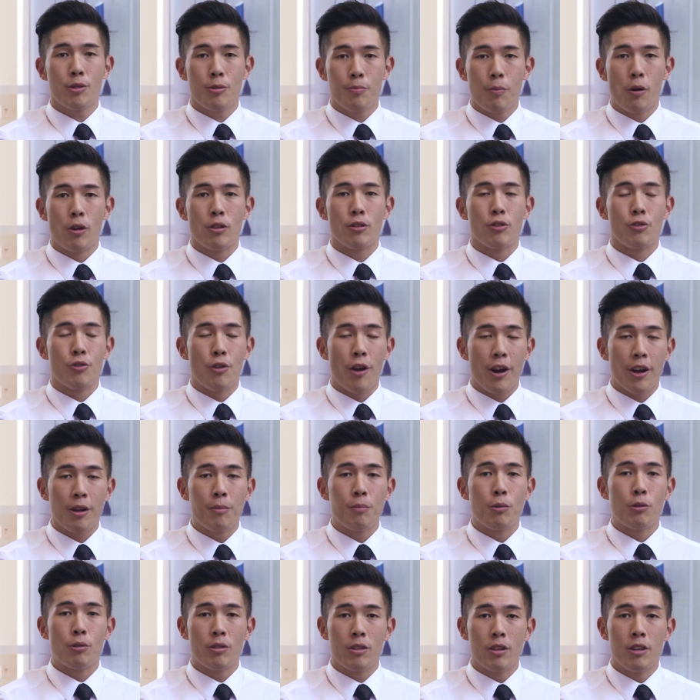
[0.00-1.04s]
sports dragon
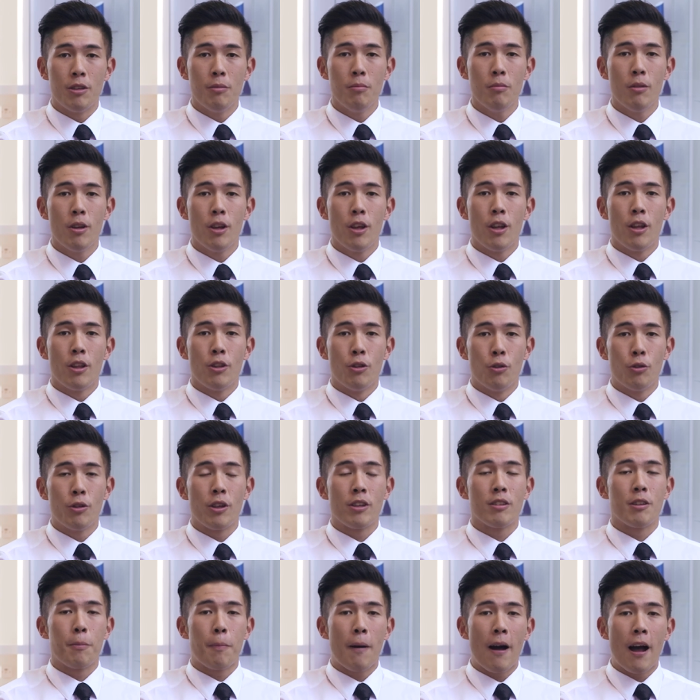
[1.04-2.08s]
boat team known
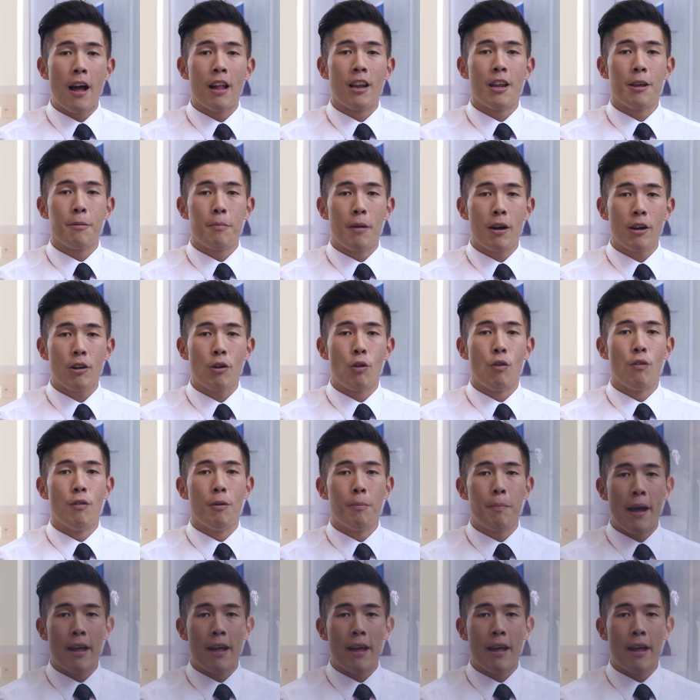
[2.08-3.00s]
as the Paya Kovan